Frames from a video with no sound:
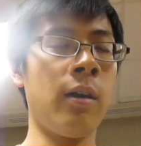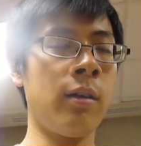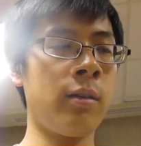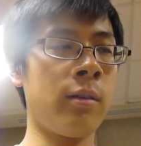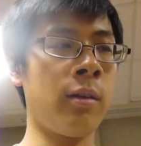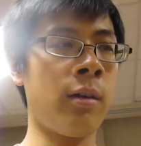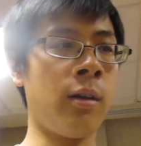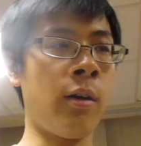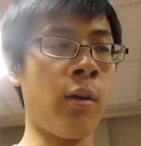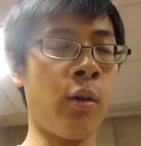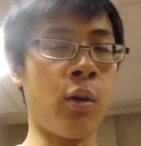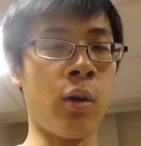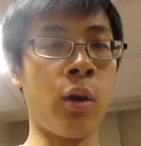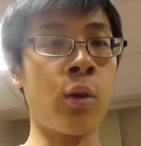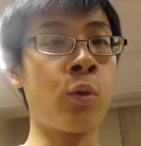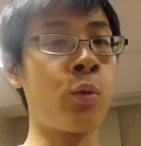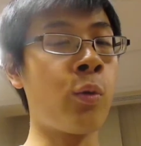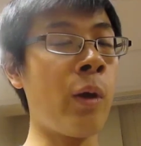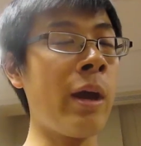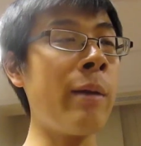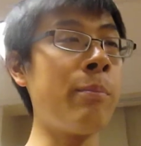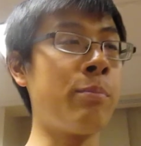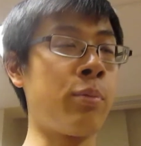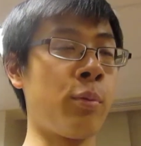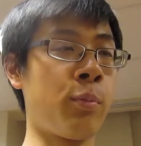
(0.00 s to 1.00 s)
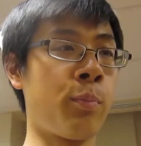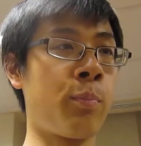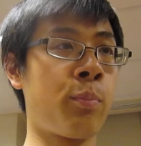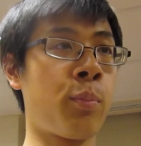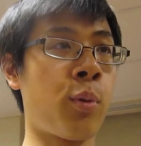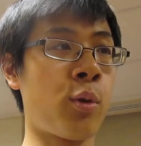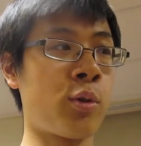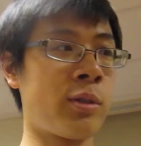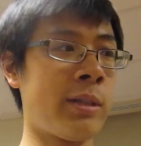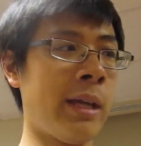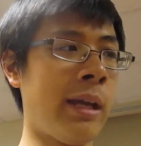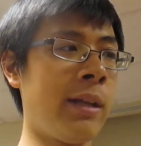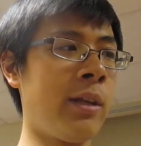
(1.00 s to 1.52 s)
uh, a great
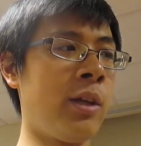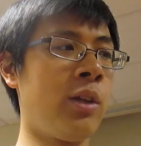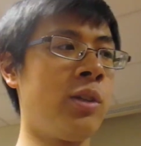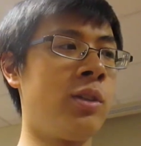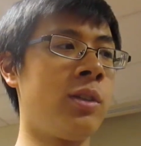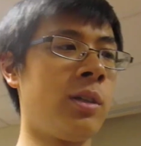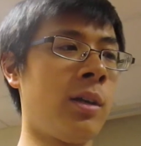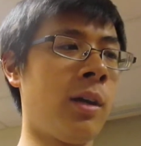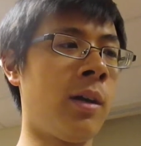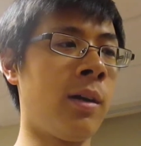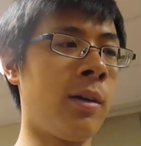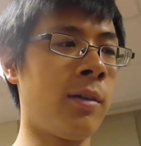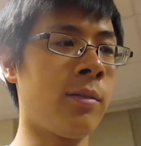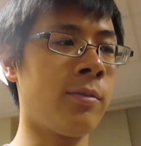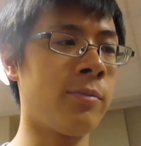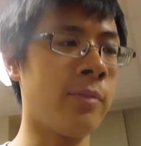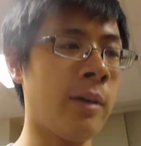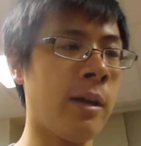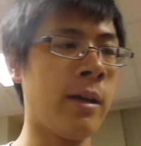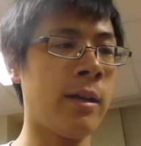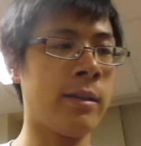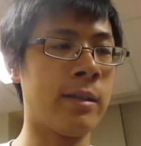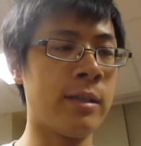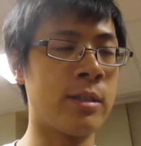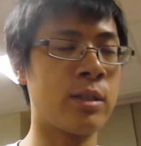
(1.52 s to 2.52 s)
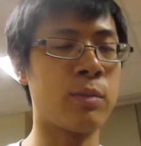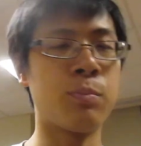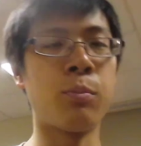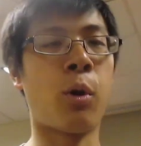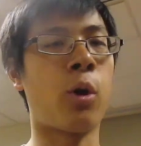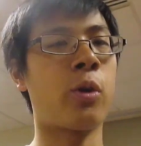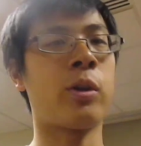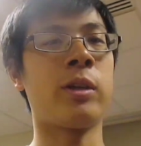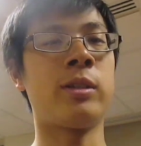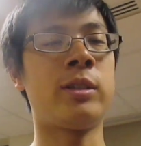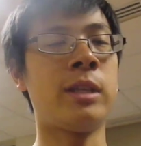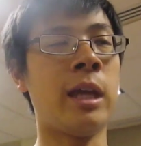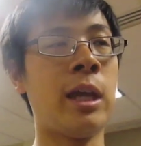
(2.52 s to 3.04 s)
percentage of the
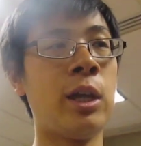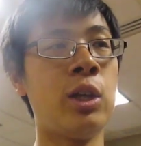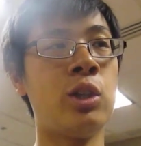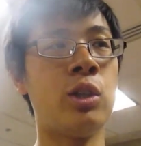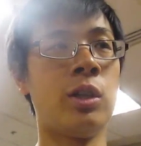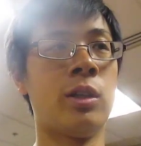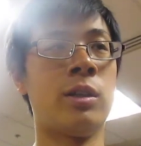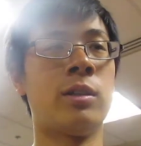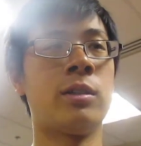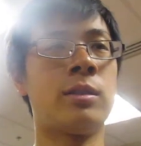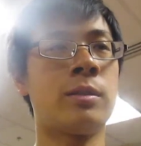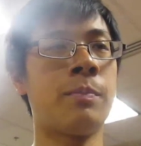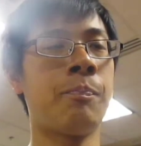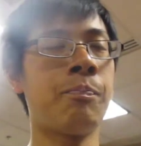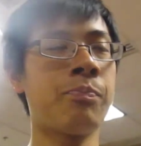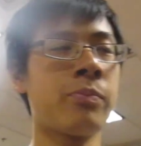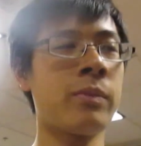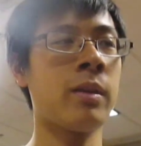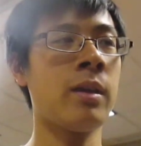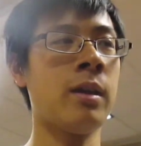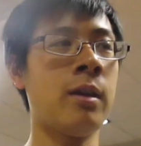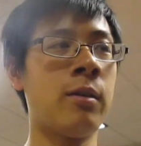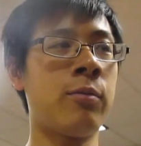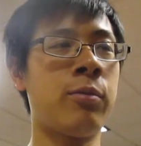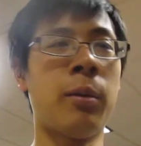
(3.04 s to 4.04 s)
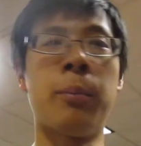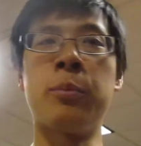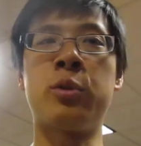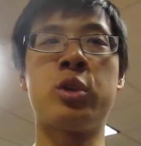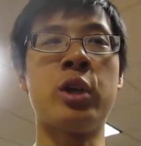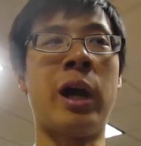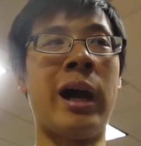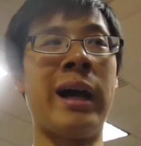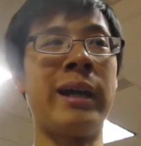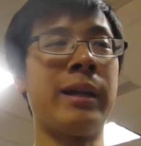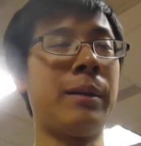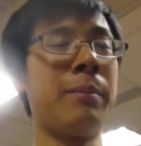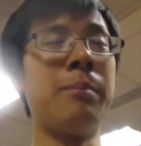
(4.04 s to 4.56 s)
smartest Asians from
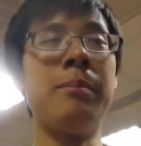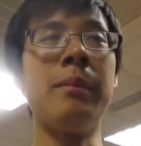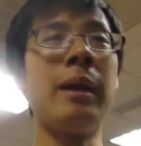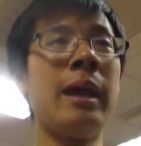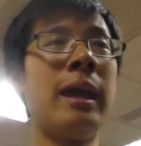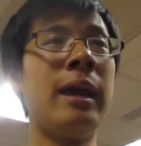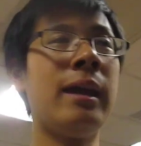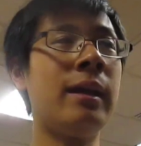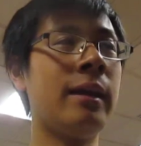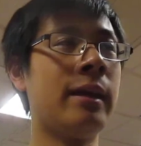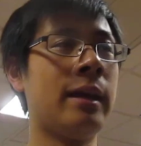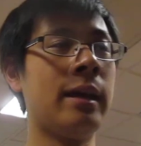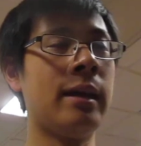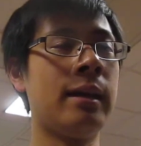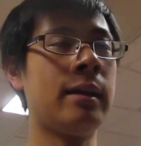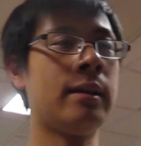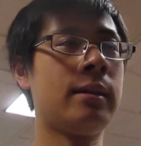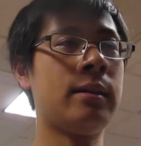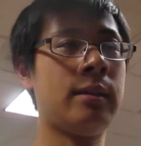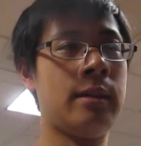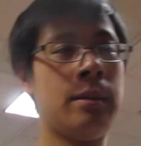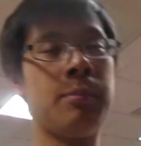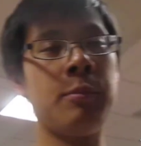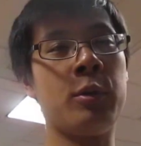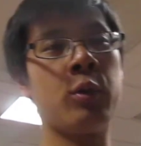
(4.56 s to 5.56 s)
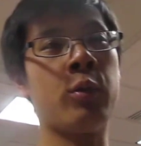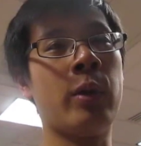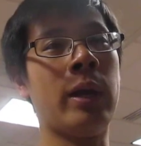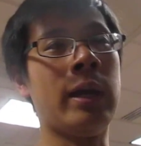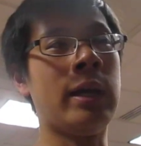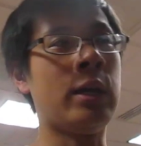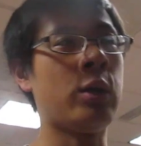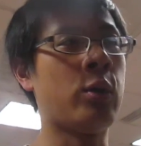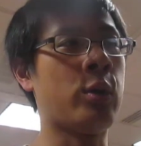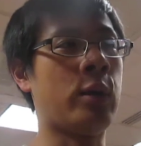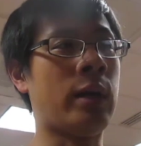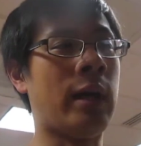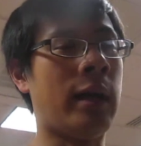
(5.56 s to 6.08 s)
China may immigrate
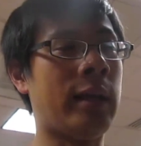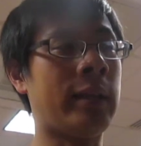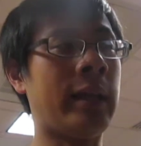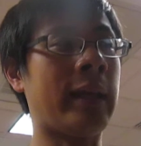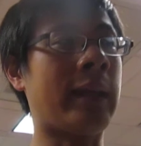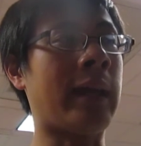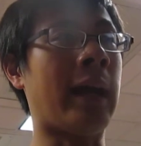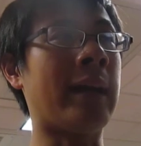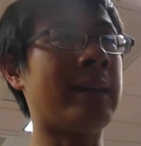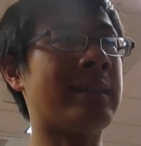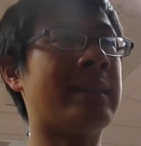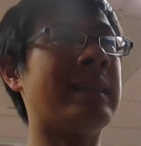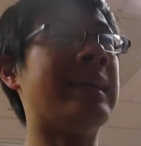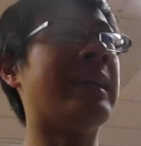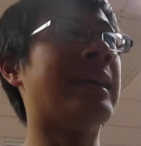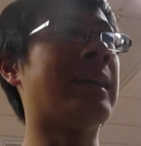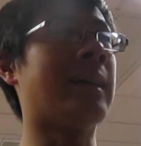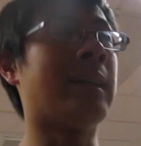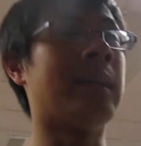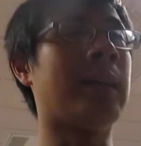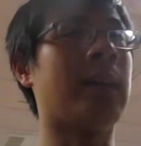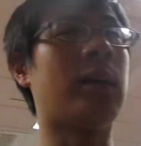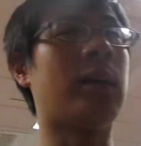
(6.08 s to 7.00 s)
here. I, like I see a